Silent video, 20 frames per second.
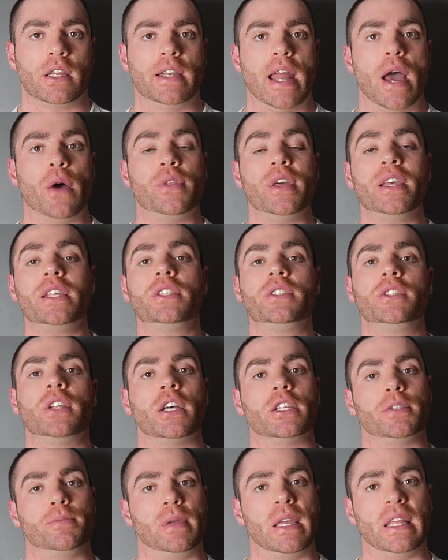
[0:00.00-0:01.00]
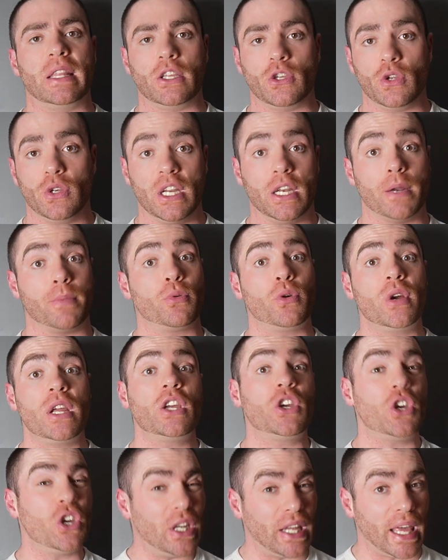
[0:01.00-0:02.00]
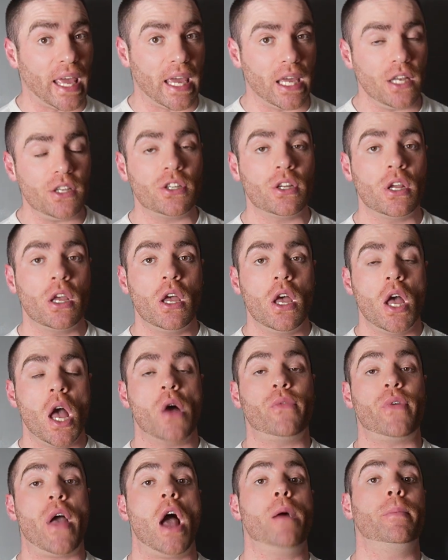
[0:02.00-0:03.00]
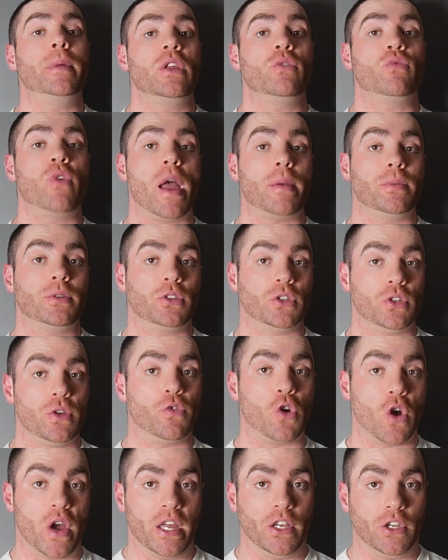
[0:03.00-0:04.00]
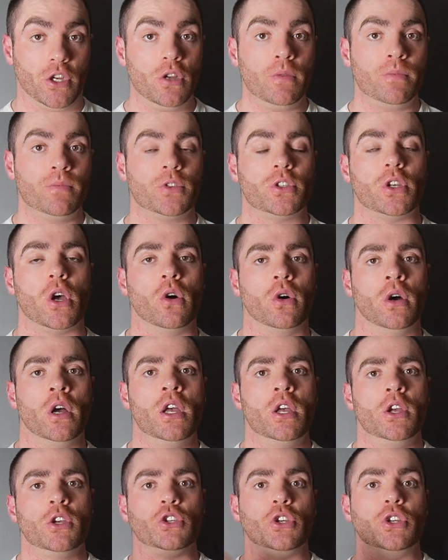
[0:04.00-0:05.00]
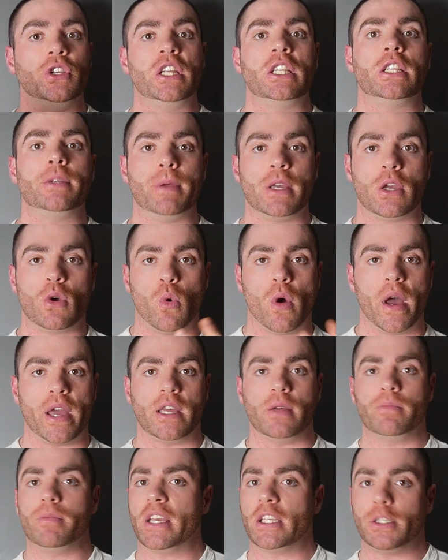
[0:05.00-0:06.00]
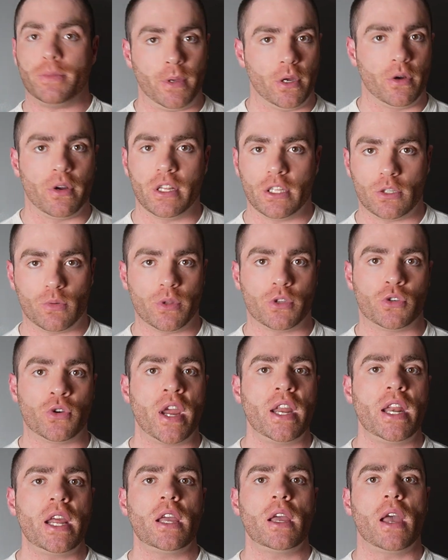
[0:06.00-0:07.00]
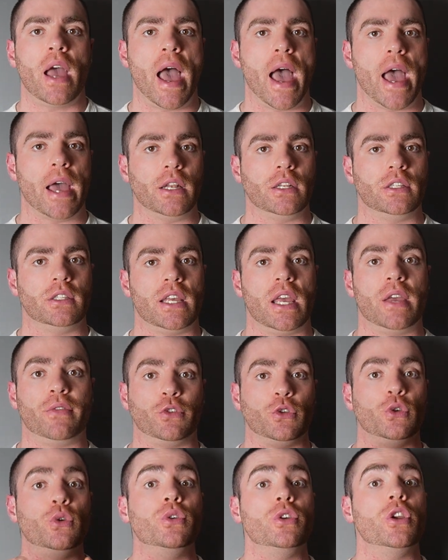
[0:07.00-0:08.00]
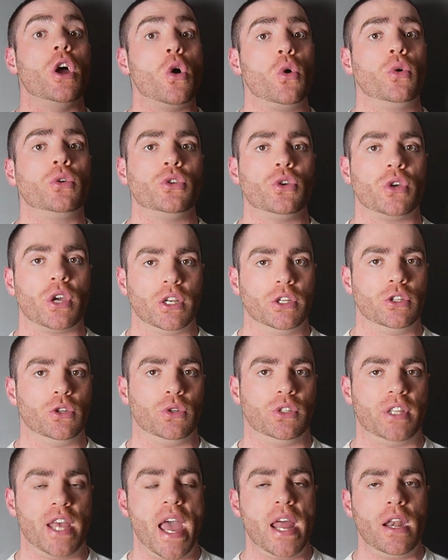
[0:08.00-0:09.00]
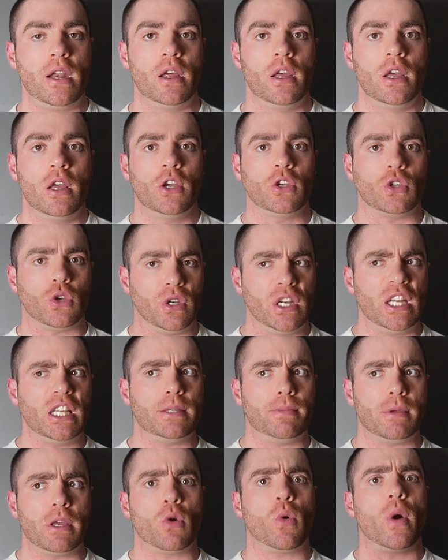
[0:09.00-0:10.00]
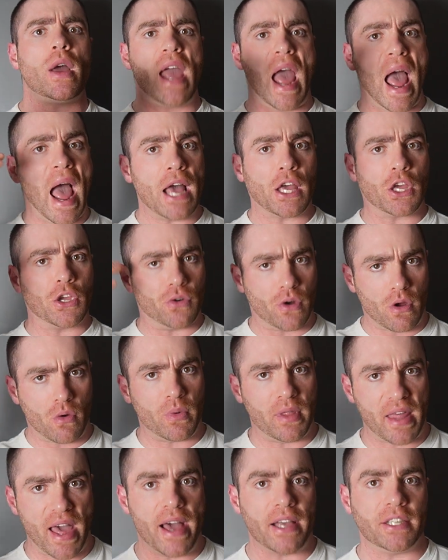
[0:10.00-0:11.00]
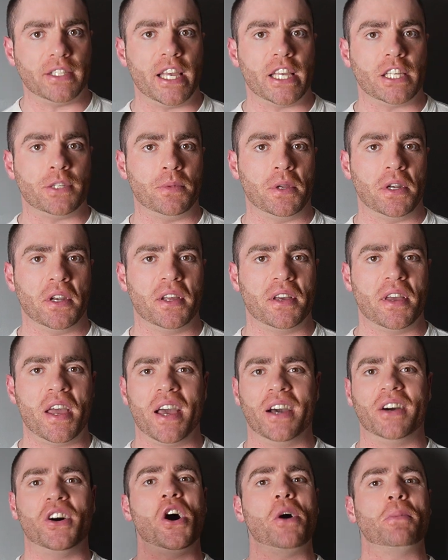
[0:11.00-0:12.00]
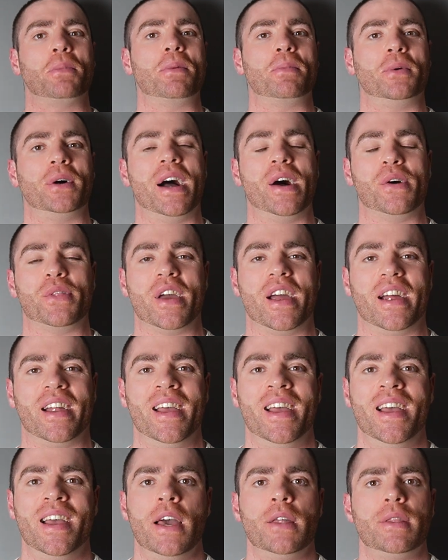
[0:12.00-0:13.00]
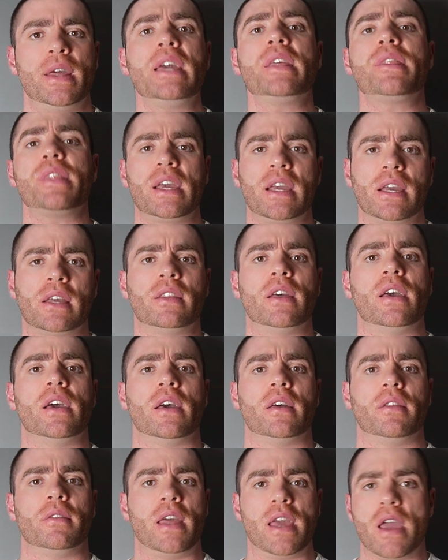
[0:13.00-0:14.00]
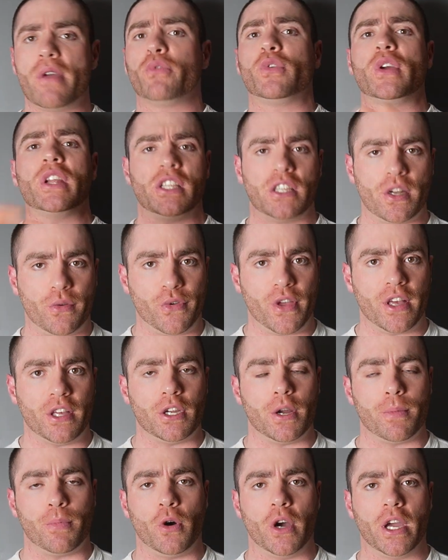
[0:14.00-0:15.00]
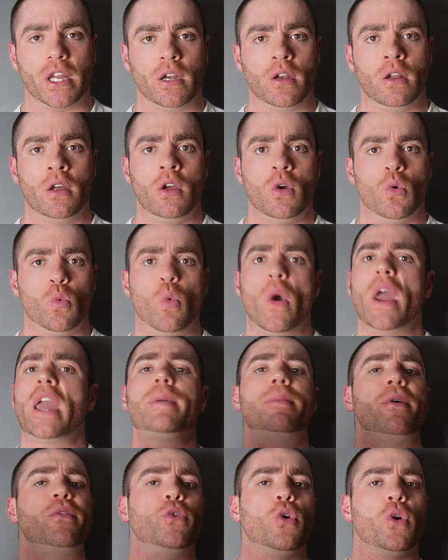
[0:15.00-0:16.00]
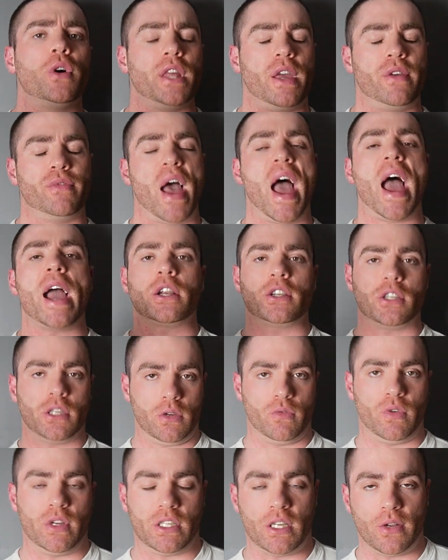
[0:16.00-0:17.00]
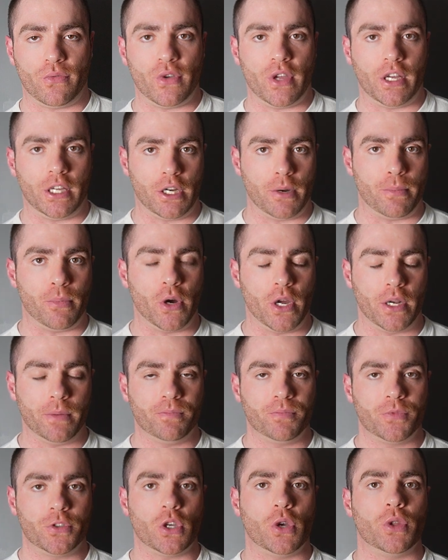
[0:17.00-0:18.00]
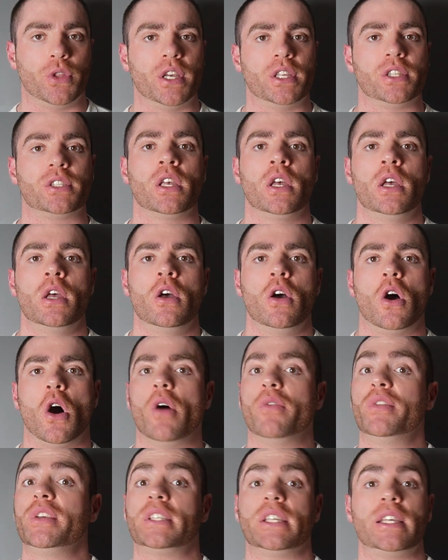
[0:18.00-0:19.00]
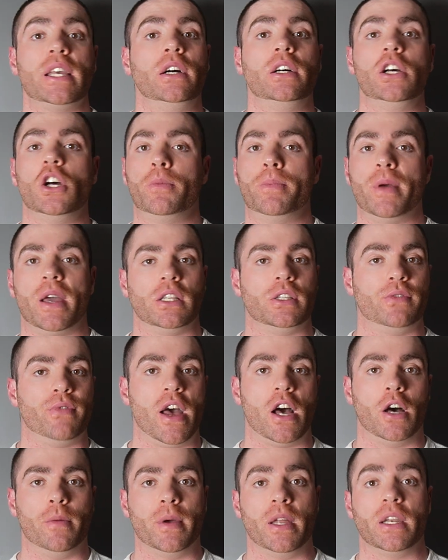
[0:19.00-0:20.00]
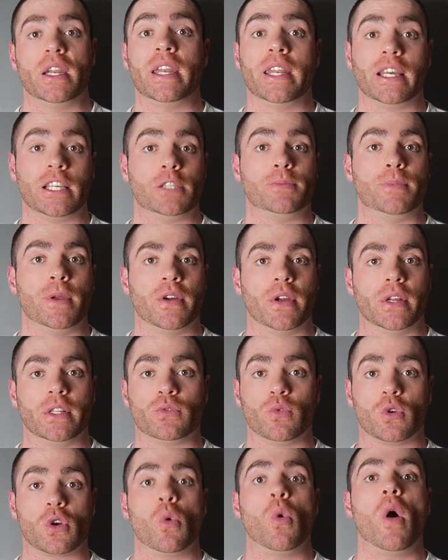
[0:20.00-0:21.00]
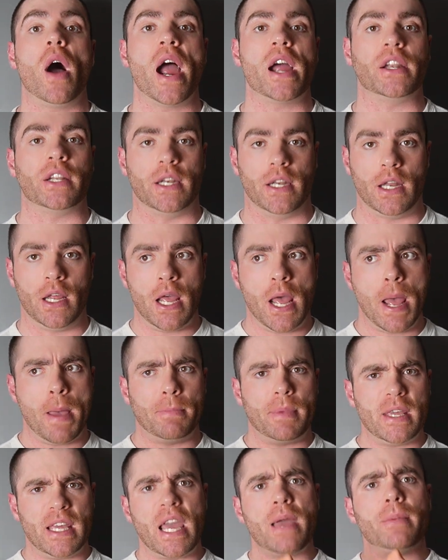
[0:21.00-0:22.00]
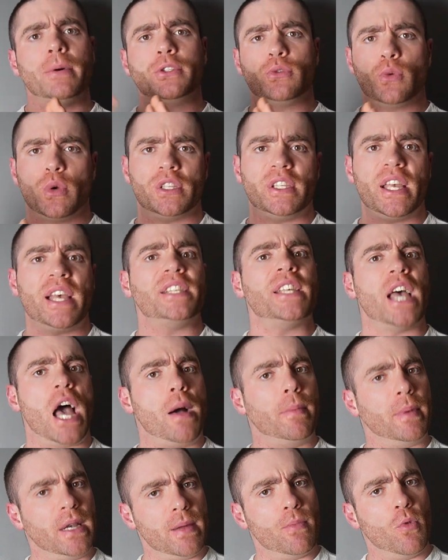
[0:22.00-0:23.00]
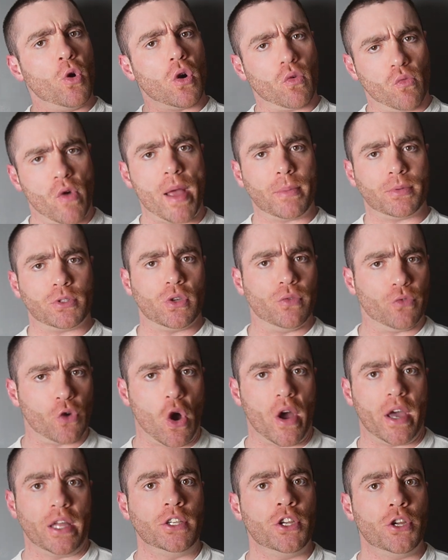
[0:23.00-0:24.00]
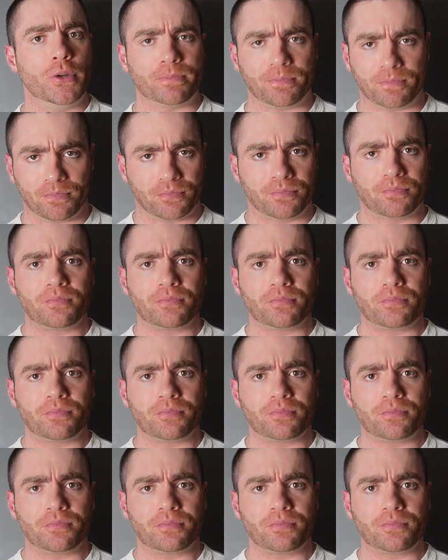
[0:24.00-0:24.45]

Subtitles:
Now this does mean that you need a pretty good gauge of how many reps you've got in you. So you need to be quite experienced with training, and if you know you can do 10, you need to be quite accurate with that assessment. A lot of people out there, they think that they have reached a failure point way before they've actually reached a failure point. So there's obviously a little bit of development and experience required in being able to assess how many more reps you've got in you.